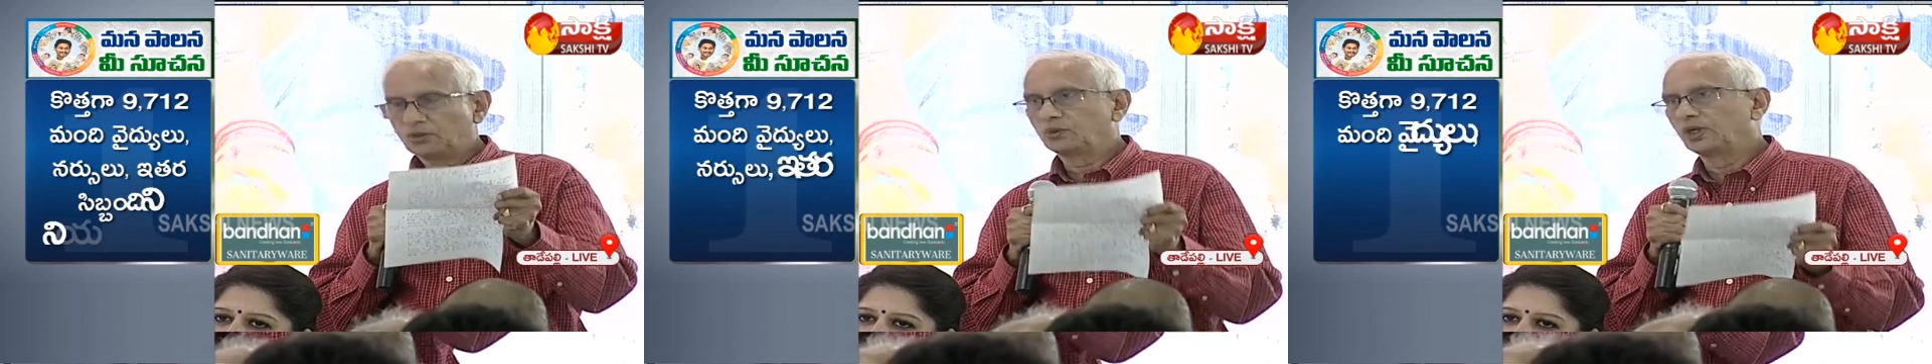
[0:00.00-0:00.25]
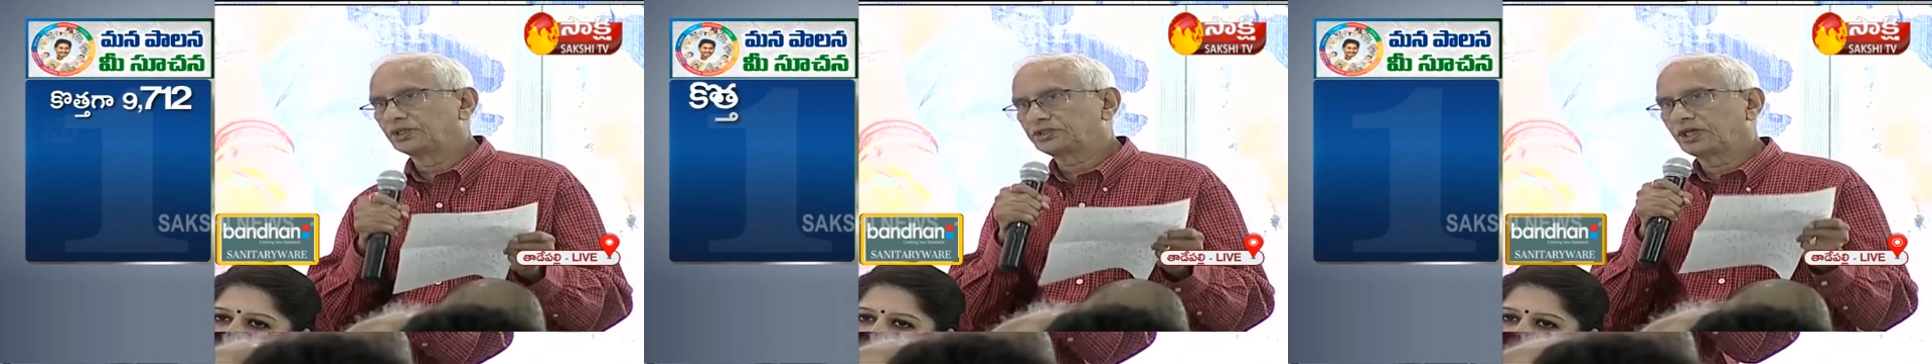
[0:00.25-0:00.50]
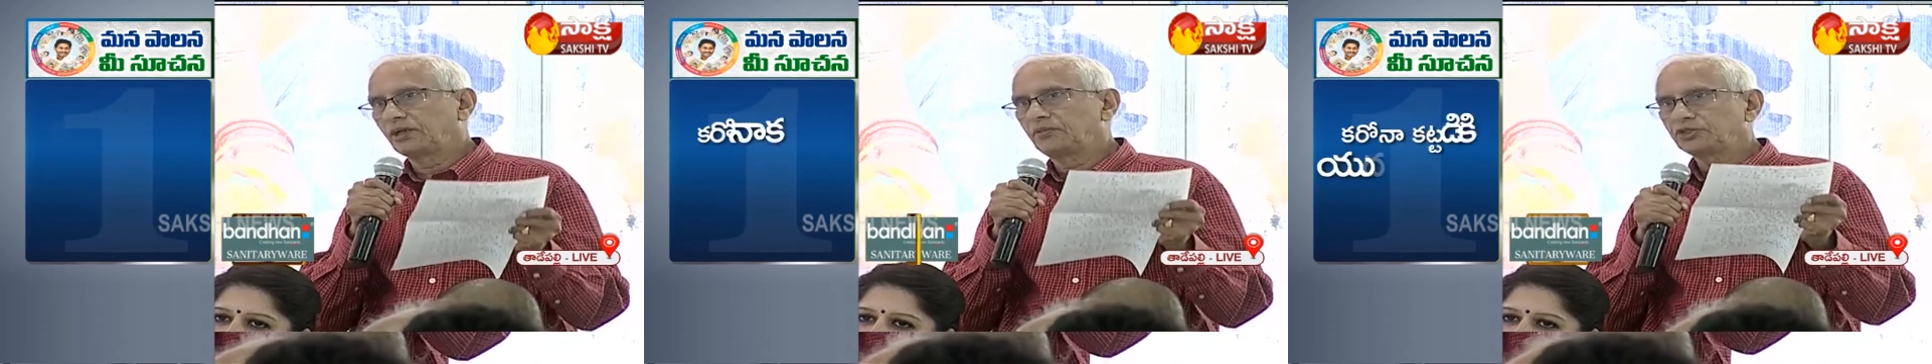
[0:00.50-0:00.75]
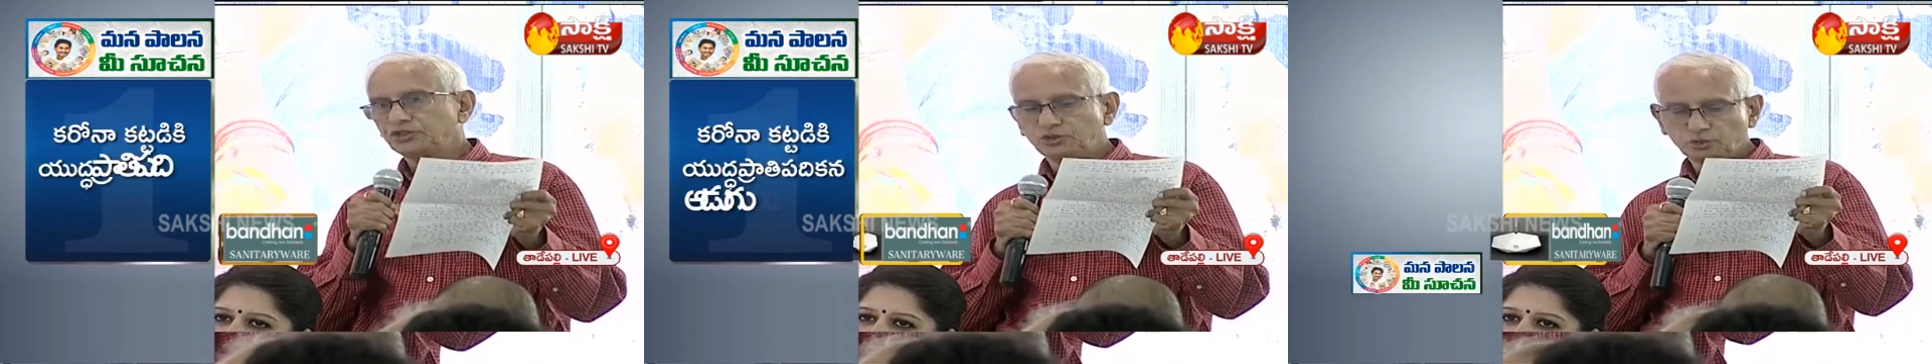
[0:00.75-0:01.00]
to
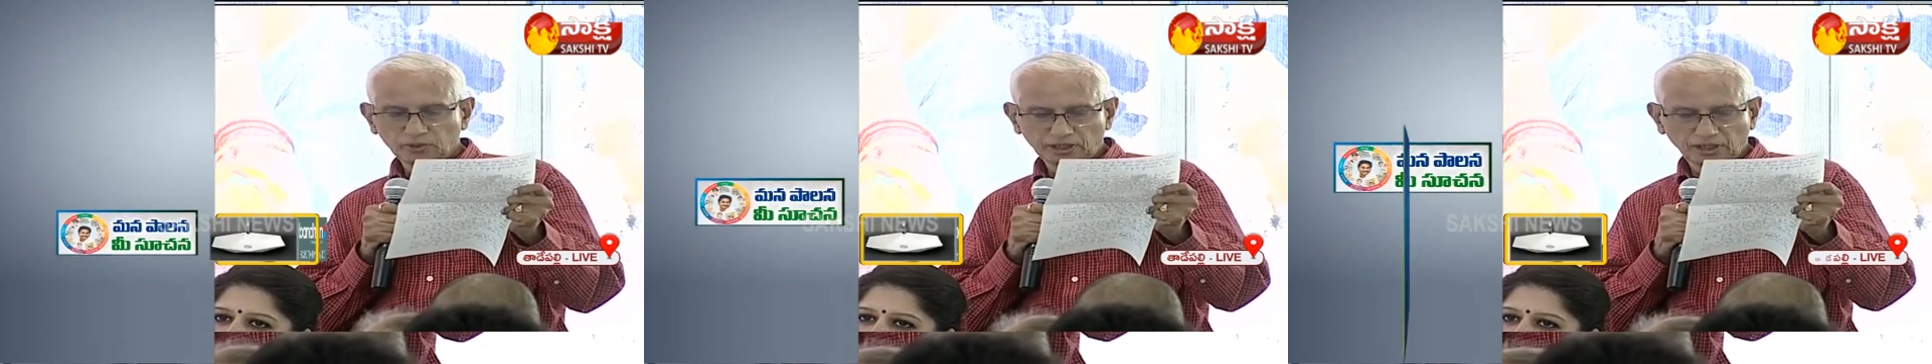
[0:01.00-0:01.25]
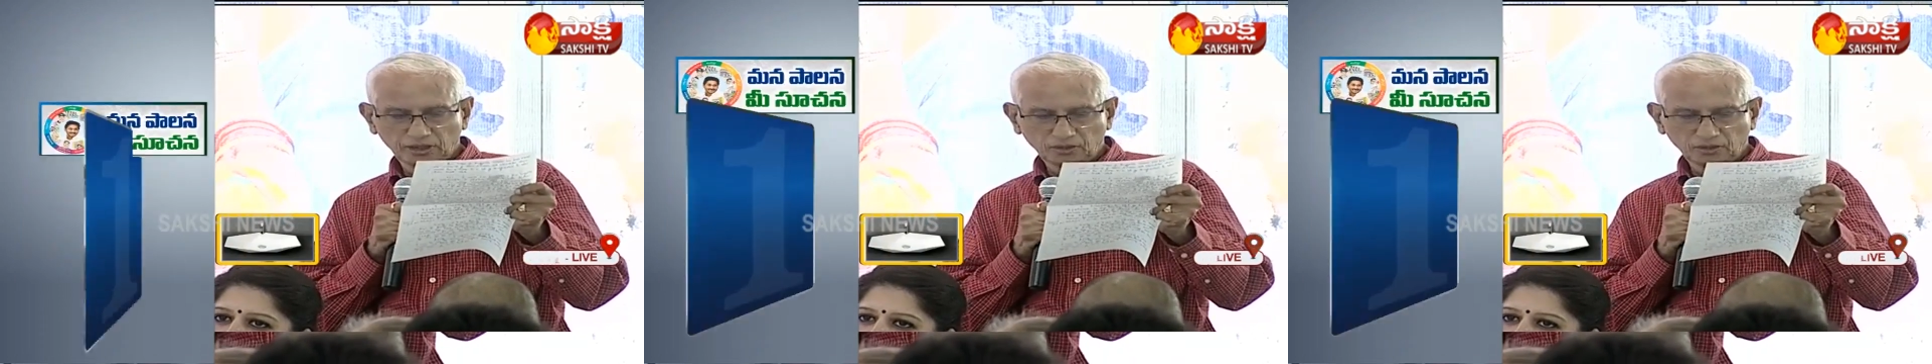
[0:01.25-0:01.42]
establish new medical